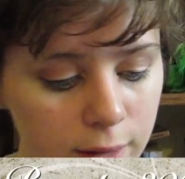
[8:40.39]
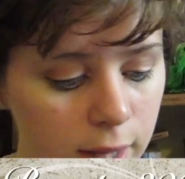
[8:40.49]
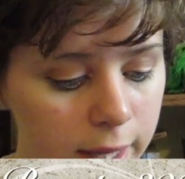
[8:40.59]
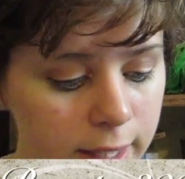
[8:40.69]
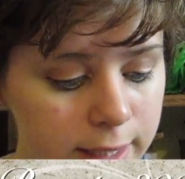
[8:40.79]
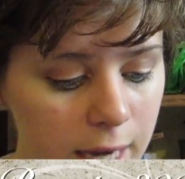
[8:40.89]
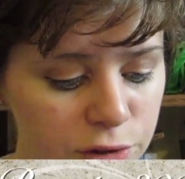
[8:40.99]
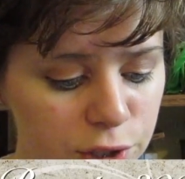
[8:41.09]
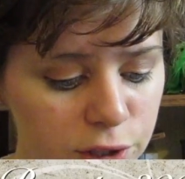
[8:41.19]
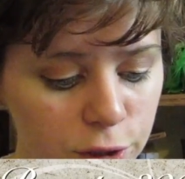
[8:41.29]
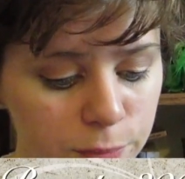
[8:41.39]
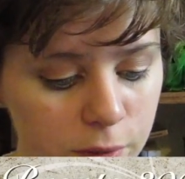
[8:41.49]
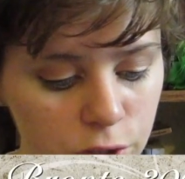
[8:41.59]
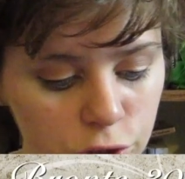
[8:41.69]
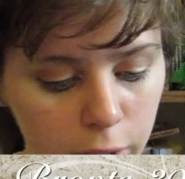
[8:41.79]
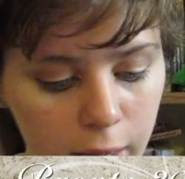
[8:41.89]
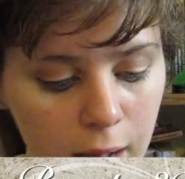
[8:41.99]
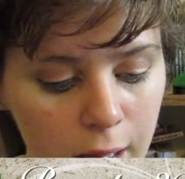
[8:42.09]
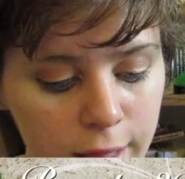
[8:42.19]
and laying it down near Yupa's tree.